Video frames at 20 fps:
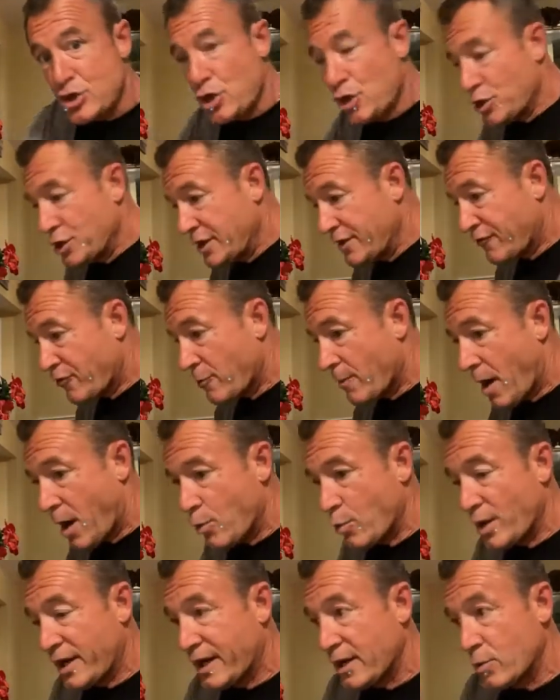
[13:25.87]
turning from
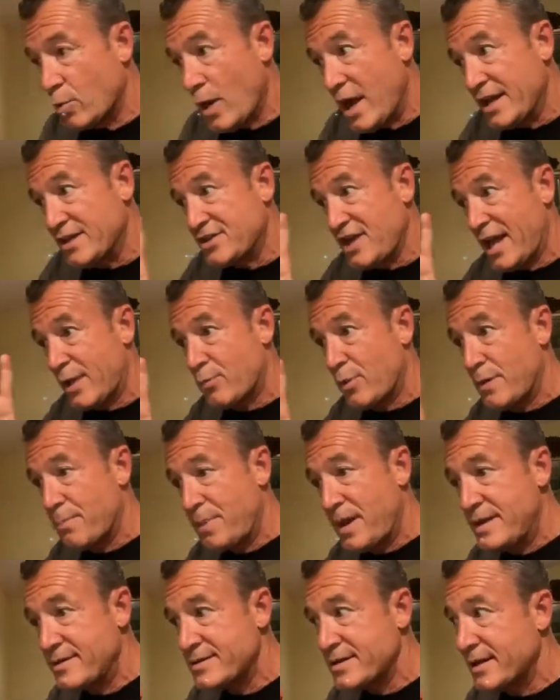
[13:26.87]
our wicked ways and
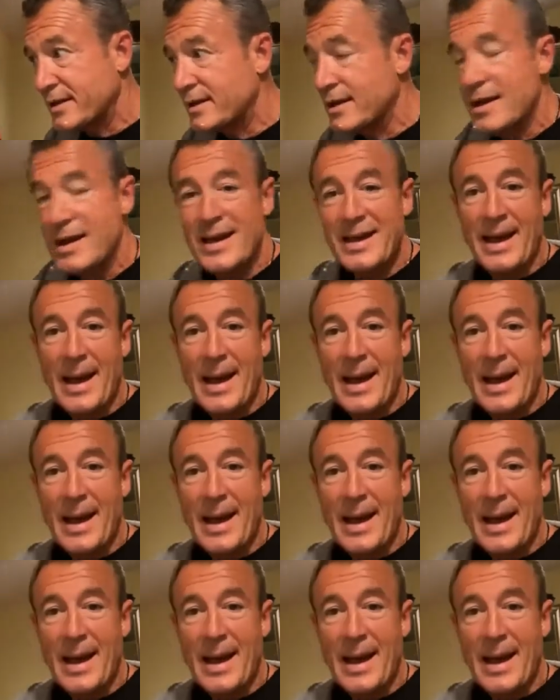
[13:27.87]
repenting,